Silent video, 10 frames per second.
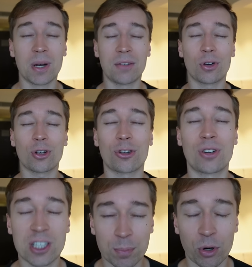but if you're not
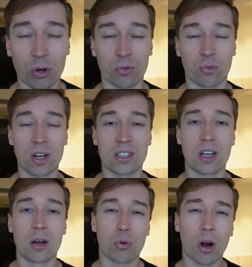an expert on
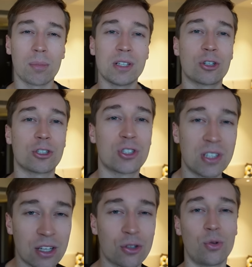REITs, probably just
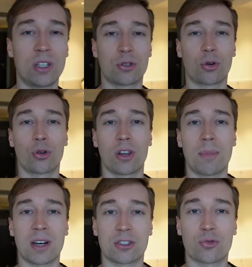stick to
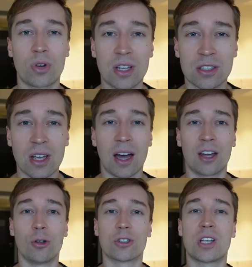internally managed REITs
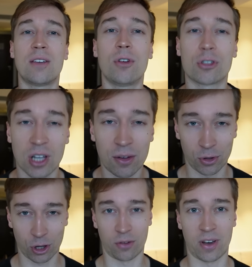and you'll save
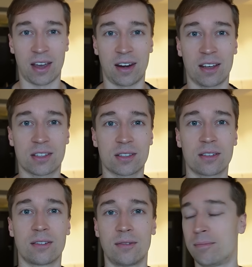yourself a lot of headaches.